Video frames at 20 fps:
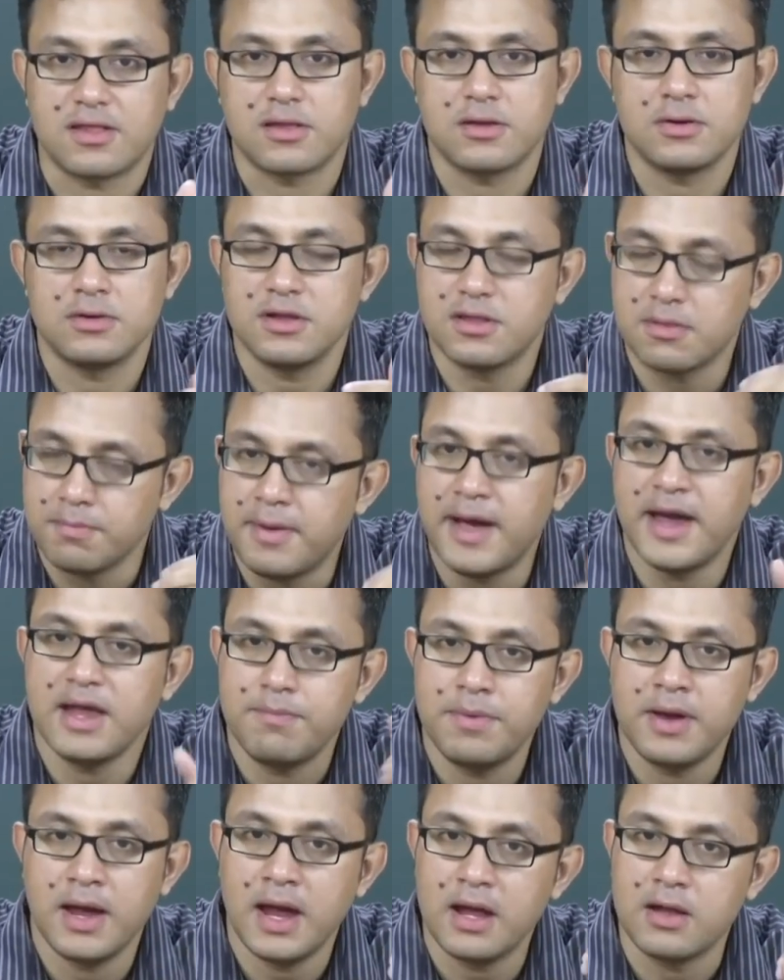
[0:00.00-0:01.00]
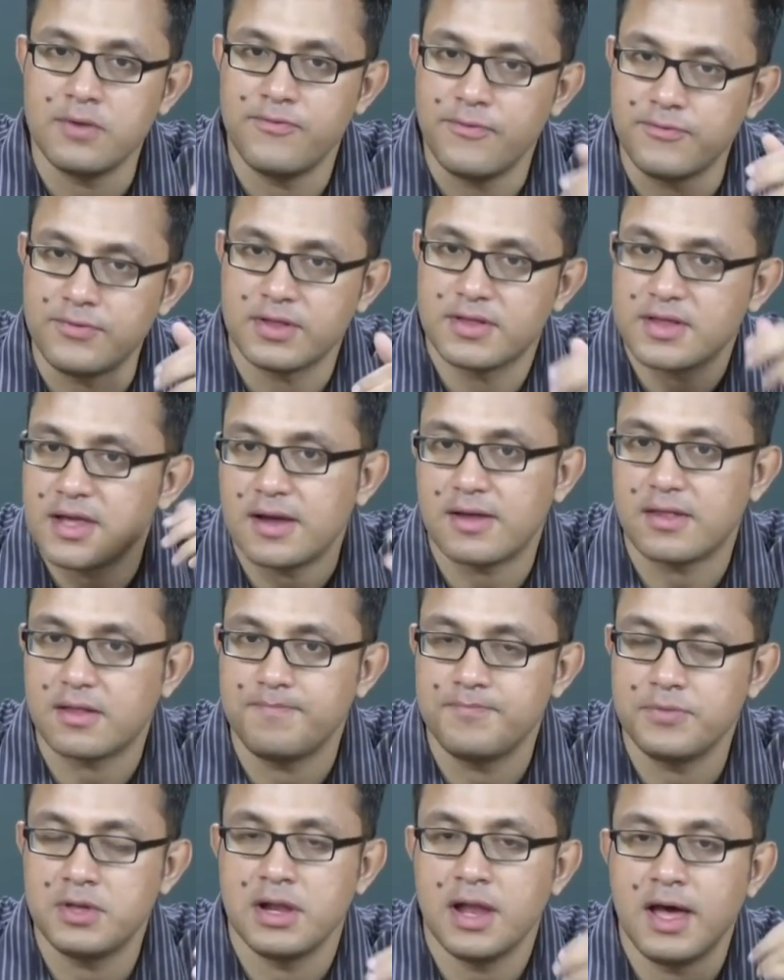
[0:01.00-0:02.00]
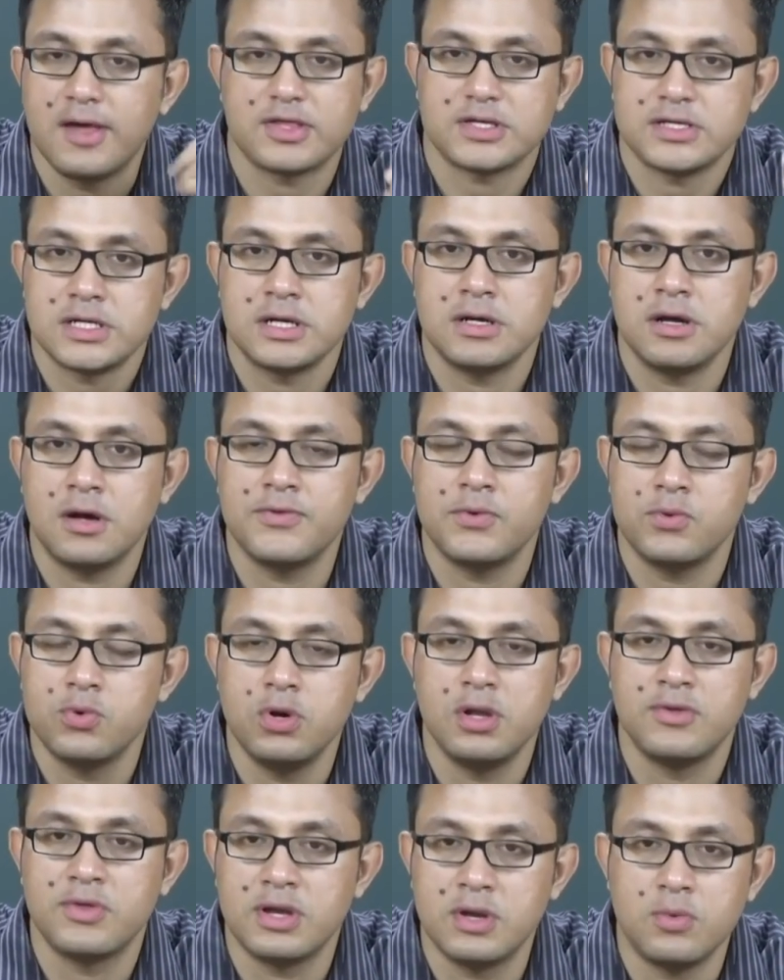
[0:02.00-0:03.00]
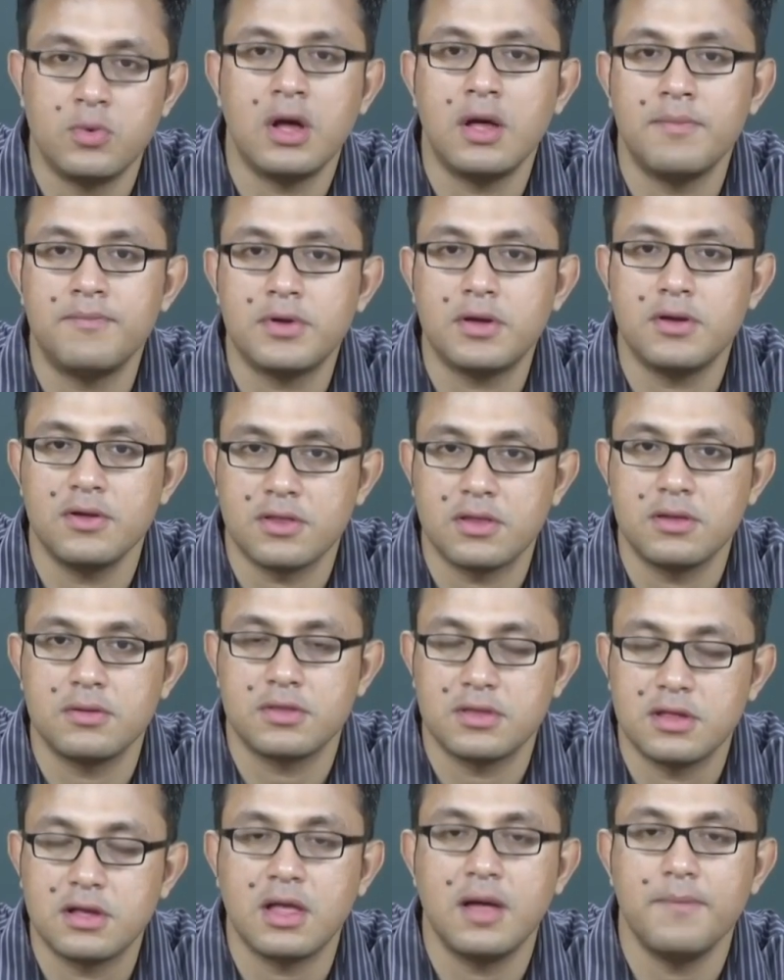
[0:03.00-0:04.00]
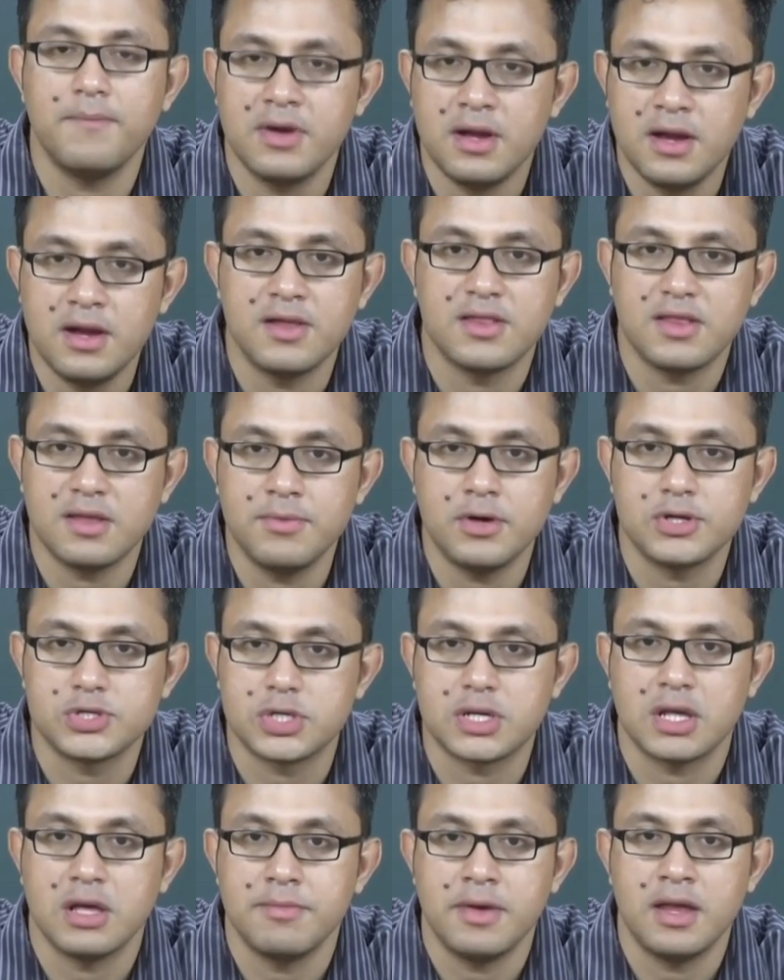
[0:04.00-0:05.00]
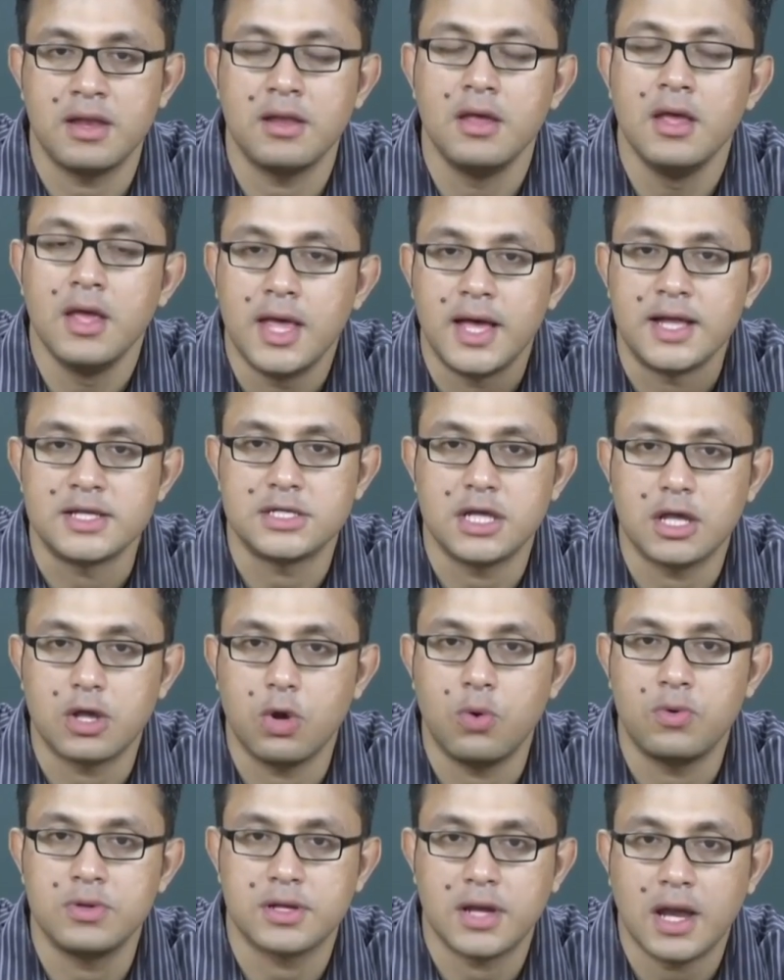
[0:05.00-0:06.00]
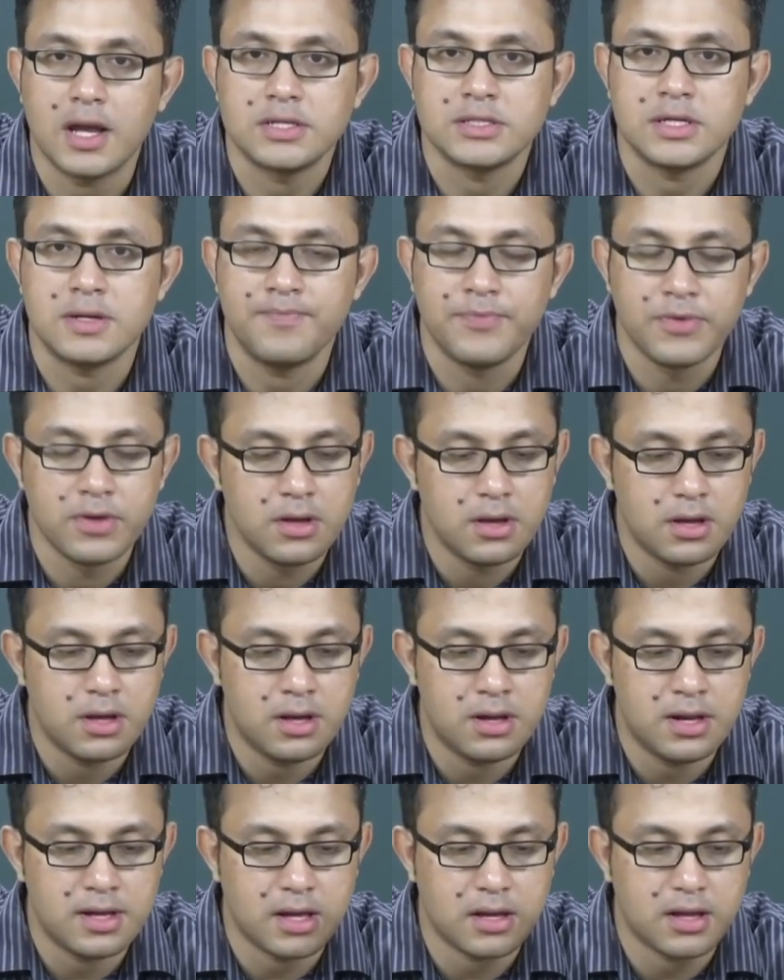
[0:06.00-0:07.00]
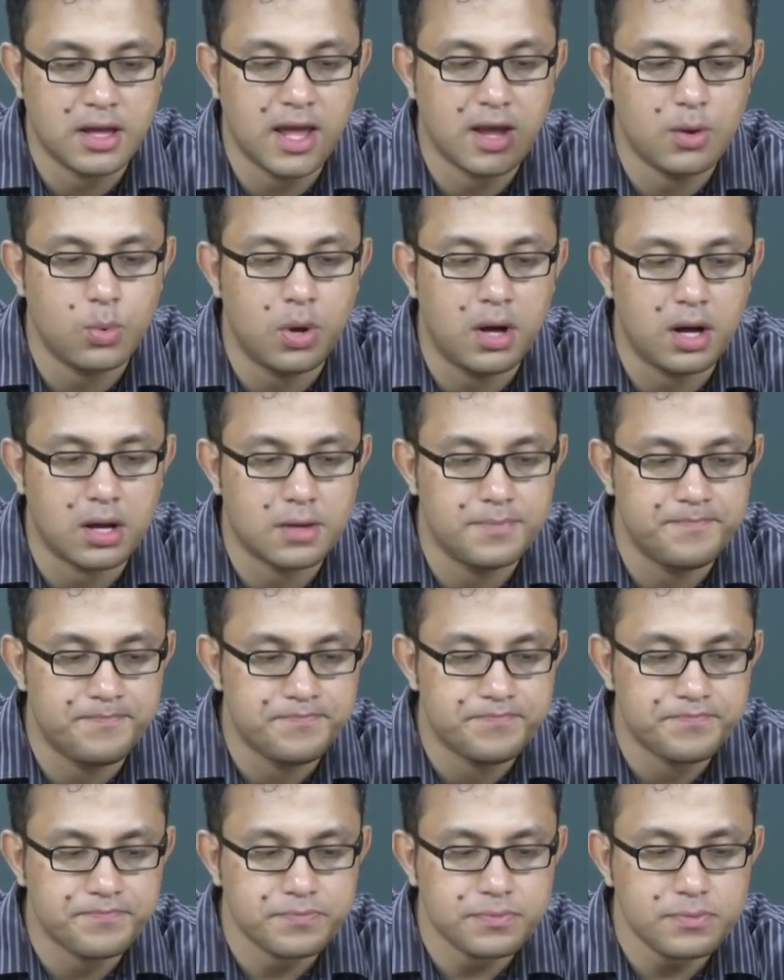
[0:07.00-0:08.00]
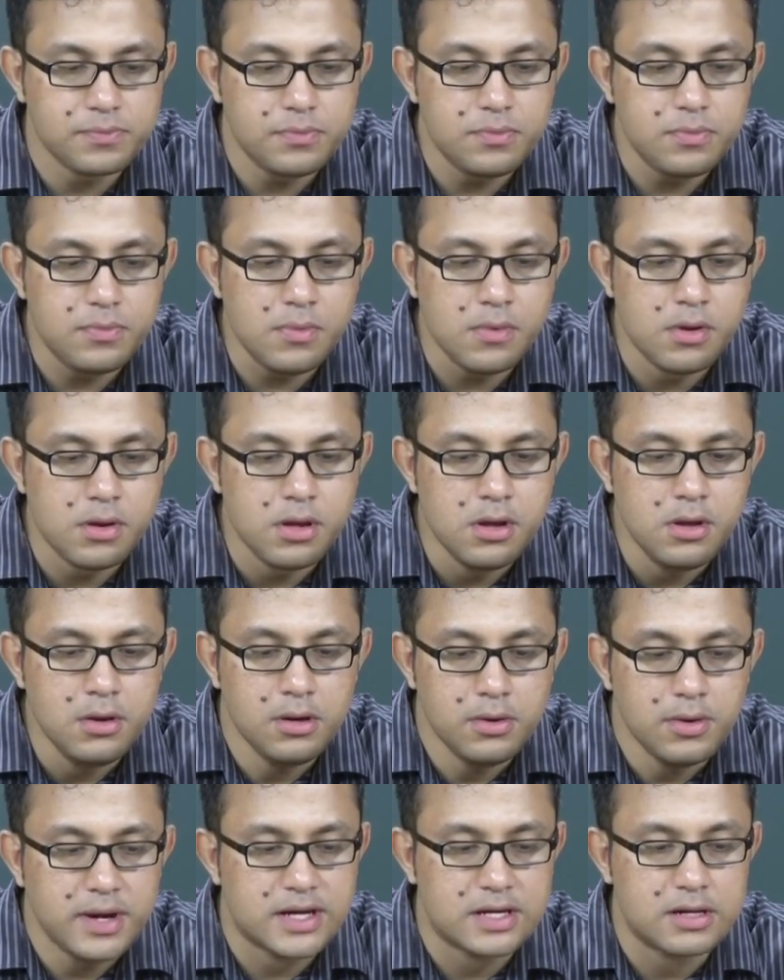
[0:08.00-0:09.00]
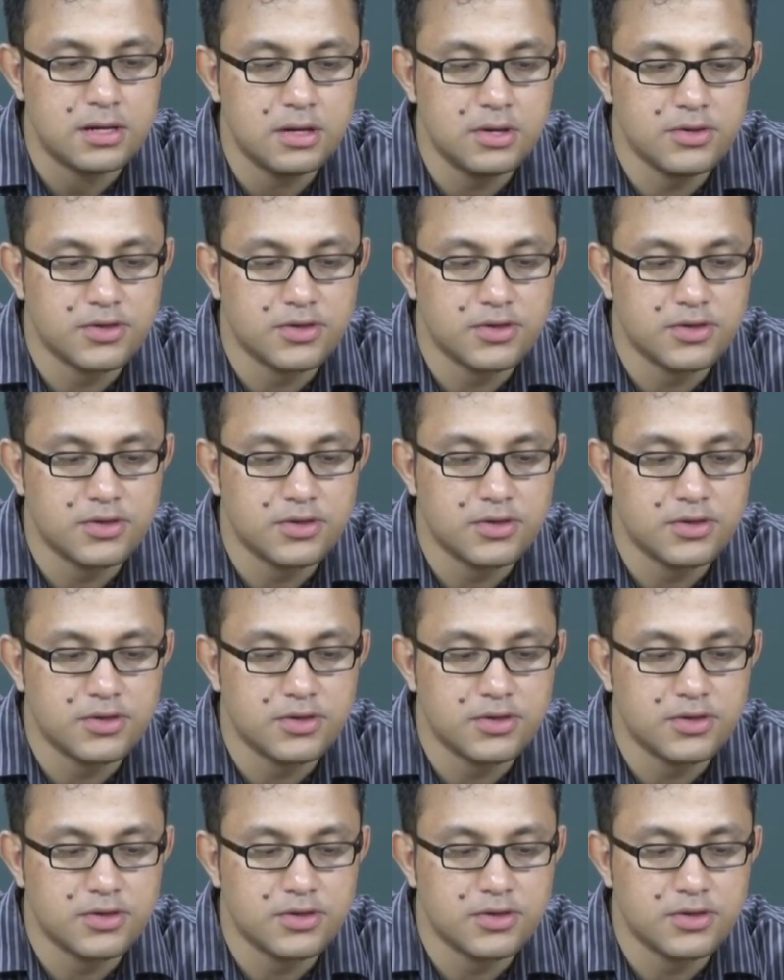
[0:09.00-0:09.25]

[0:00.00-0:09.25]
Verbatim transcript: So this might be 1856, the last year of the rule of the Nawab, because the, the company is about to come in and take over the kingdom uh, like a cakewalk. Right.